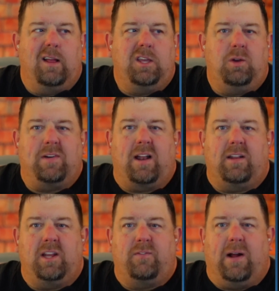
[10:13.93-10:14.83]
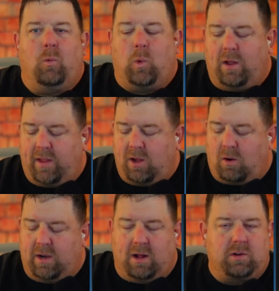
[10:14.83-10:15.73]
You've got to identify where they
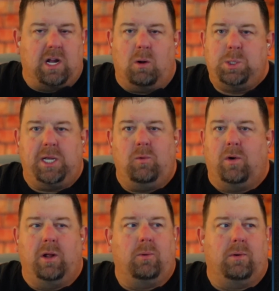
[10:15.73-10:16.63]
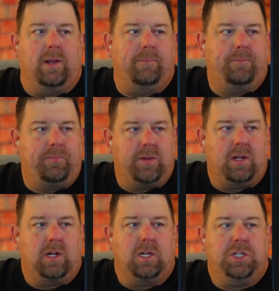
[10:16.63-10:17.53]
are now. Coaching 101.
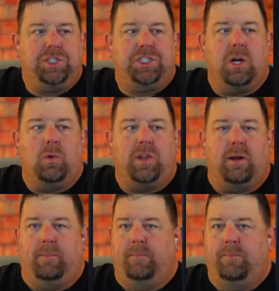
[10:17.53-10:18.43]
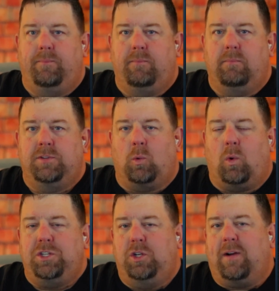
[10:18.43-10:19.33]
Show them. So
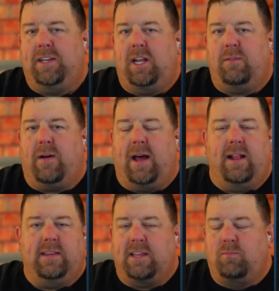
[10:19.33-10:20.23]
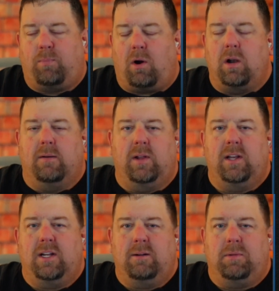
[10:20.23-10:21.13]
once you've identified it, that's part of it,
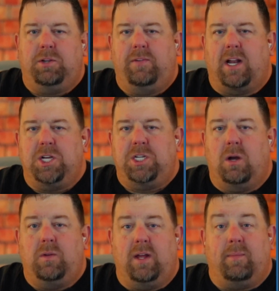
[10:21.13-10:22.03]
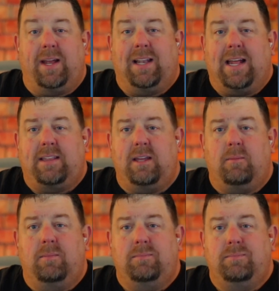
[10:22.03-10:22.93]
but you've got to show them and let
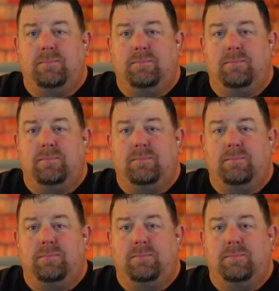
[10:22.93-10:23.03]
them